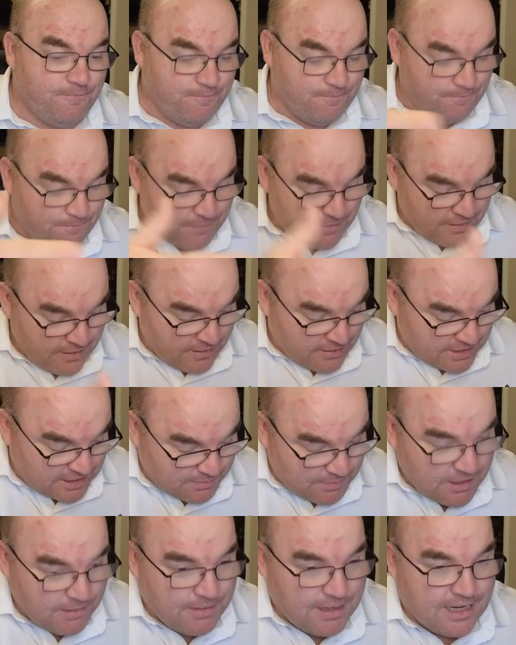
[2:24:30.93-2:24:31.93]

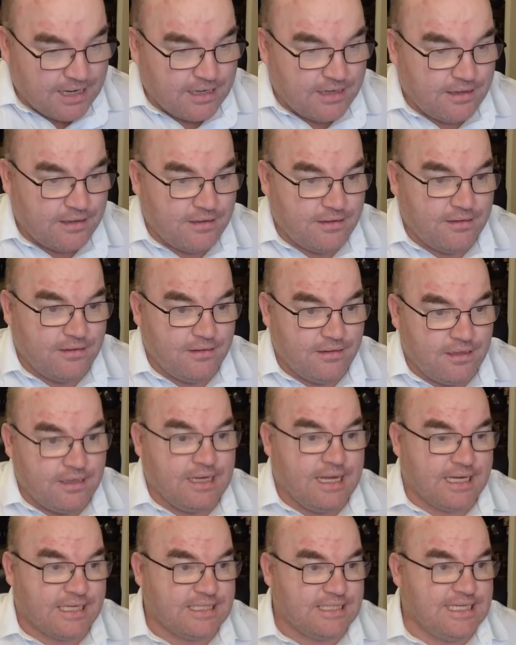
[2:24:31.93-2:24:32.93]
SberBank the
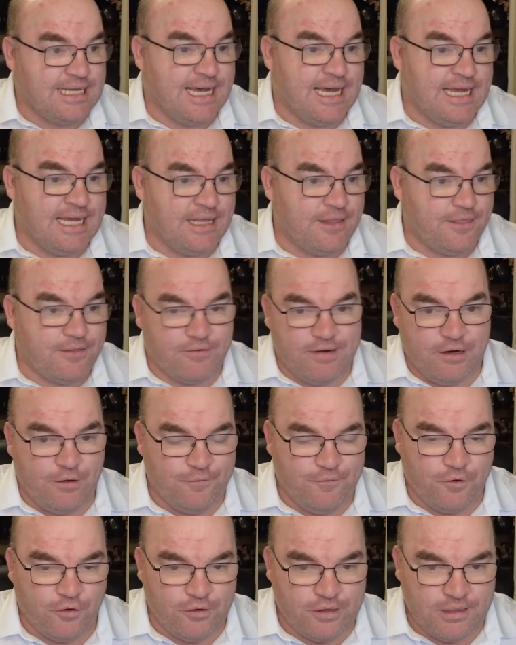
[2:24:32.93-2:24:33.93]
next day at 3 or
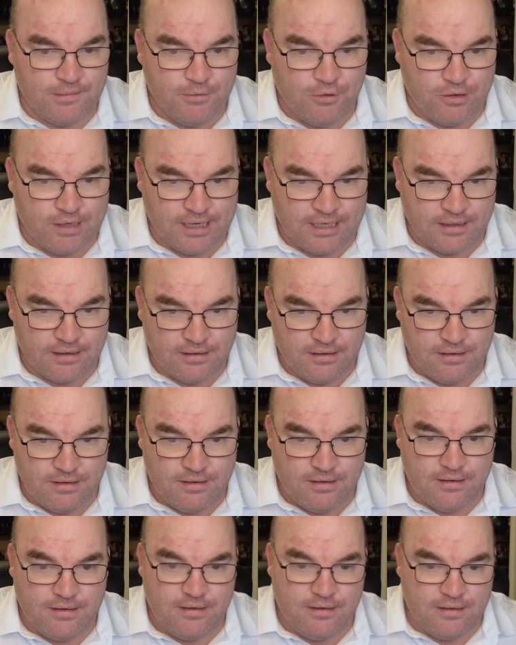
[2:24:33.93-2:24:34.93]
4 in the morning.
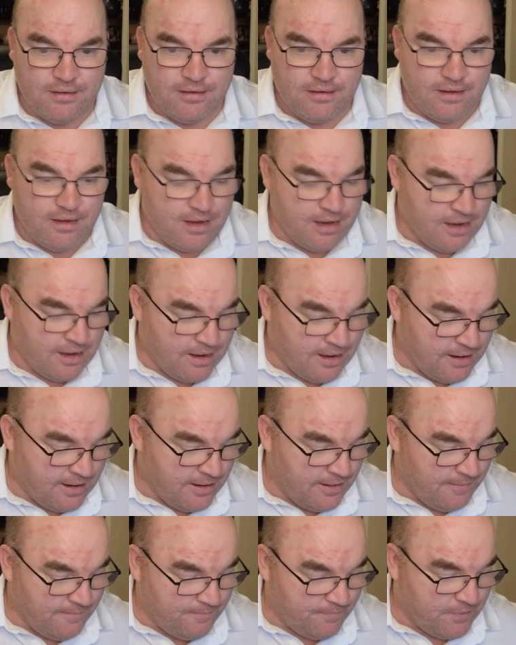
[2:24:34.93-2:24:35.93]

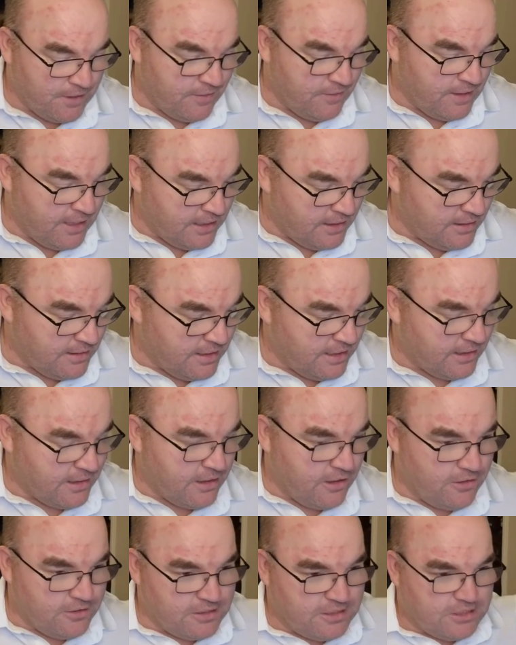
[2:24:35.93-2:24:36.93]
And then it
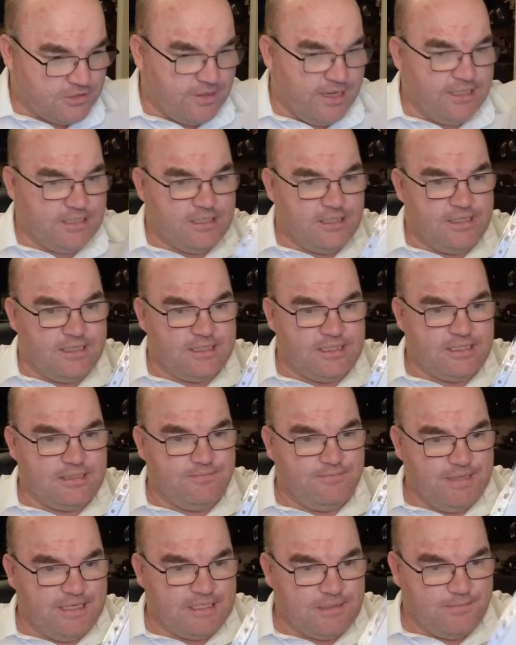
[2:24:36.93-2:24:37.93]
goes straight to this
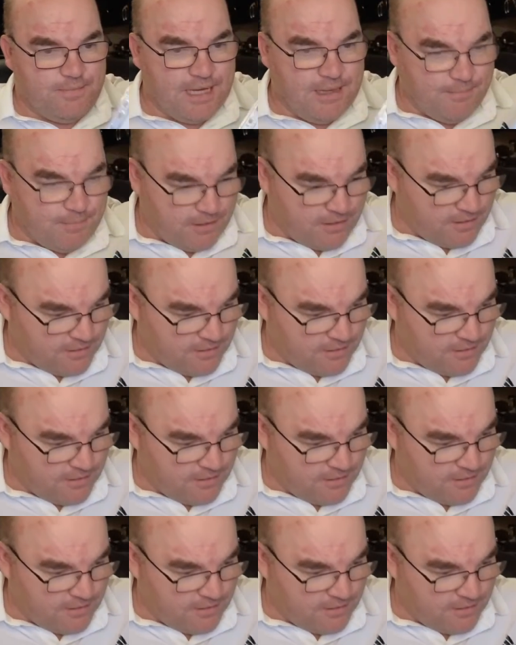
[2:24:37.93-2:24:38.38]
piece of paper,